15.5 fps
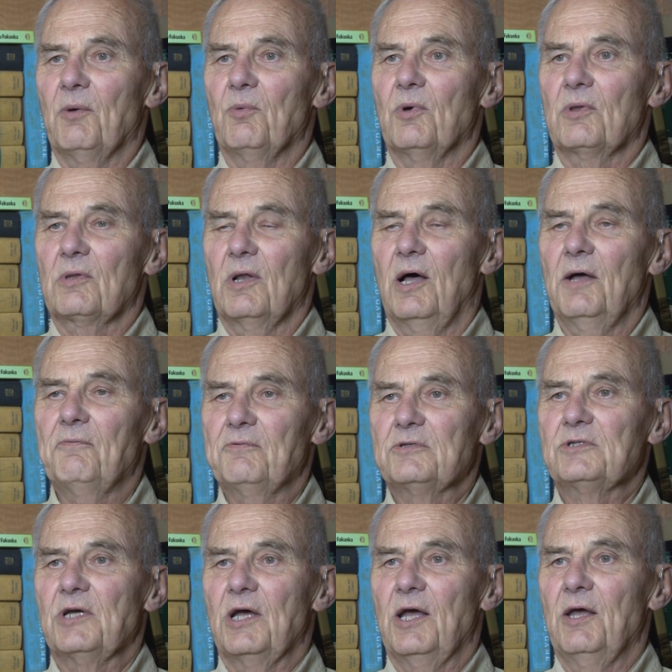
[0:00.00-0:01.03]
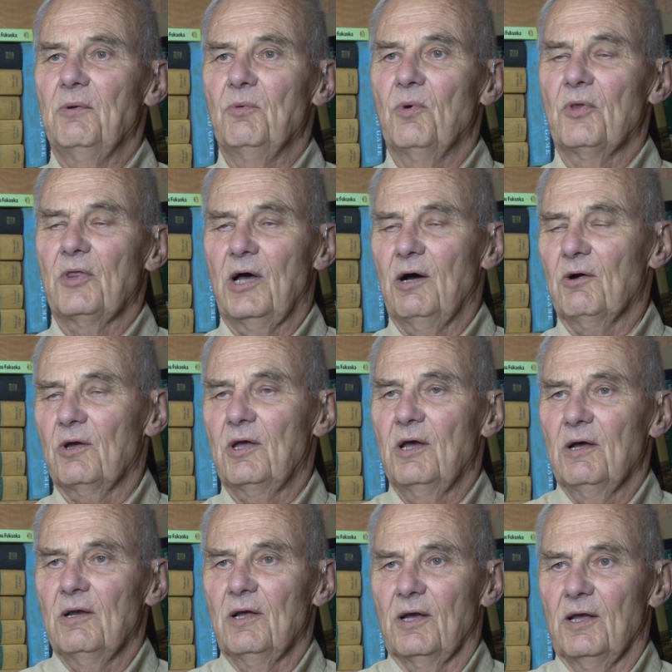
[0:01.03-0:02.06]
with glyphosate without
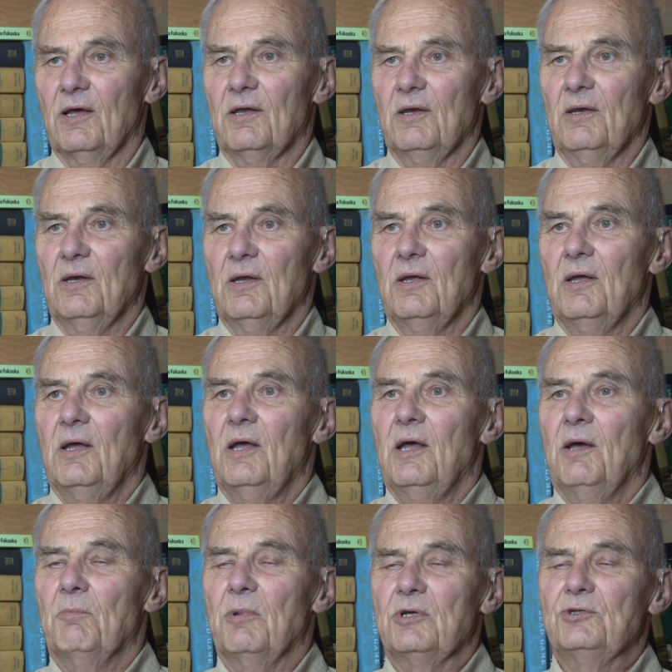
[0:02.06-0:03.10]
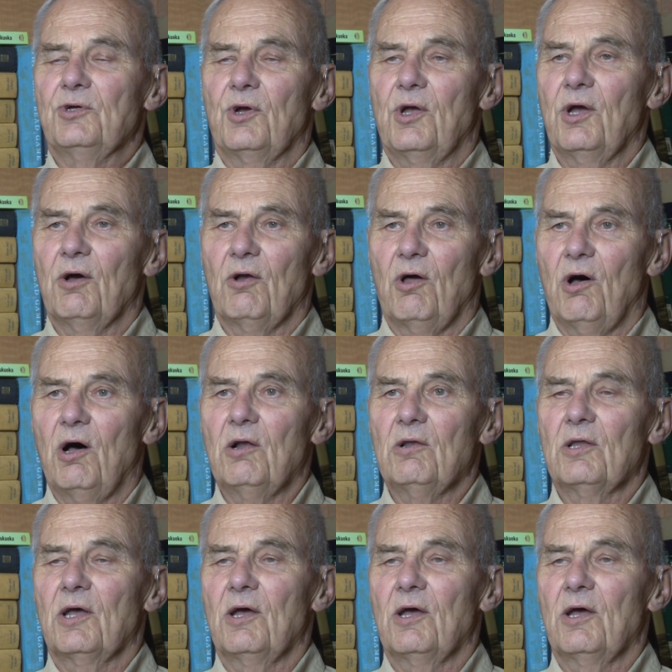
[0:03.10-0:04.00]
killing it, but you kill all